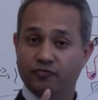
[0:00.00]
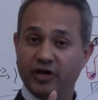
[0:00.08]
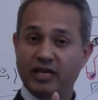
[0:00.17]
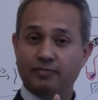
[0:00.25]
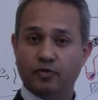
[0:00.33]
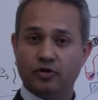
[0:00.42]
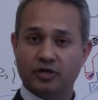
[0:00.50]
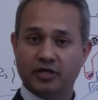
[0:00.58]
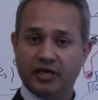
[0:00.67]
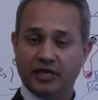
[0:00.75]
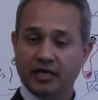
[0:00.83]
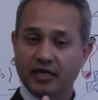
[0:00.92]
very important
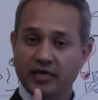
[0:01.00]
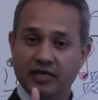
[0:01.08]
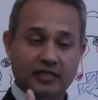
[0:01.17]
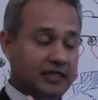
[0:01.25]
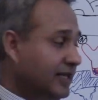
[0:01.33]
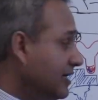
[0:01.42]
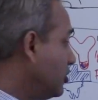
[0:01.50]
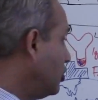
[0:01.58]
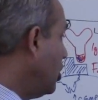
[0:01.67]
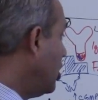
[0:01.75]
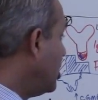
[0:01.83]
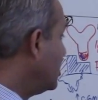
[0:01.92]
thing. They
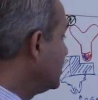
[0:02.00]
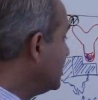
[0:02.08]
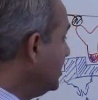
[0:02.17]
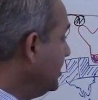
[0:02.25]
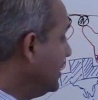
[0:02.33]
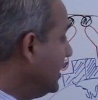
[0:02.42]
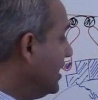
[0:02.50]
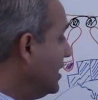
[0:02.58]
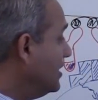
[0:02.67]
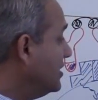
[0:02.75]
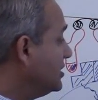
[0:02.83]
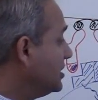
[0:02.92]
caused
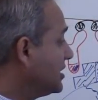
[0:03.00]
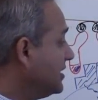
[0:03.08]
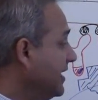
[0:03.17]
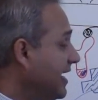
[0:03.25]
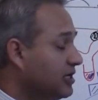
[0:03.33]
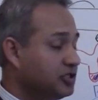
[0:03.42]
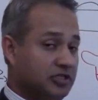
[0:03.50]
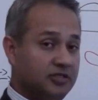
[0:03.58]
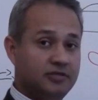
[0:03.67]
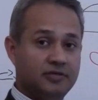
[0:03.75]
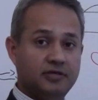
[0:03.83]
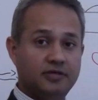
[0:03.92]
allergic
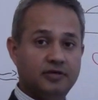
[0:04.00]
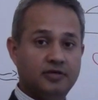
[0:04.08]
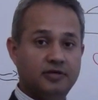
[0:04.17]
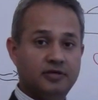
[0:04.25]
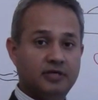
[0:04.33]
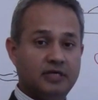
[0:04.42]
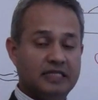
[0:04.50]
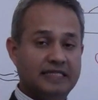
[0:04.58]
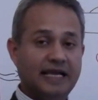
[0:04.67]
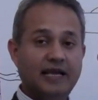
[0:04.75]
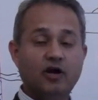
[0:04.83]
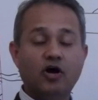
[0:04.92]
reaction.
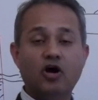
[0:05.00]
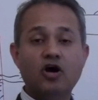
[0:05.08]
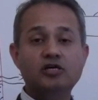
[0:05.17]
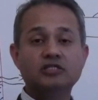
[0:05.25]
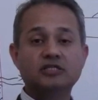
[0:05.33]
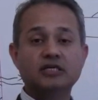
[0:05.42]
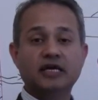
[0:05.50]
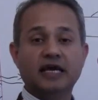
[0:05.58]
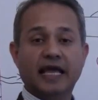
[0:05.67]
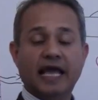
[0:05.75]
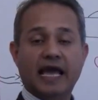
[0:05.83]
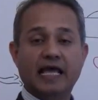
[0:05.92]
They caused
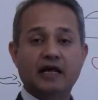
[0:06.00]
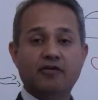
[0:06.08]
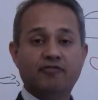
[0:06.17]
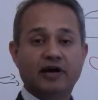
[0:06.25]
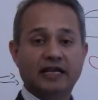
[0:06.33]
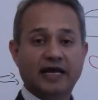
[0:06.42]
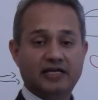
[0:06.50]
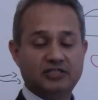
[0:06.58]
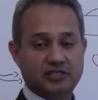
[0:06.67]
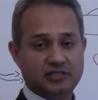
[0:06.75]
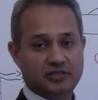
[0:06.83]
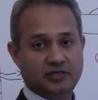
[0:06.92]

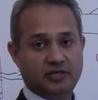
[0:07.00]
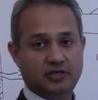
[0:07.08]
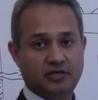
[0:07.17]
anaphylaxis.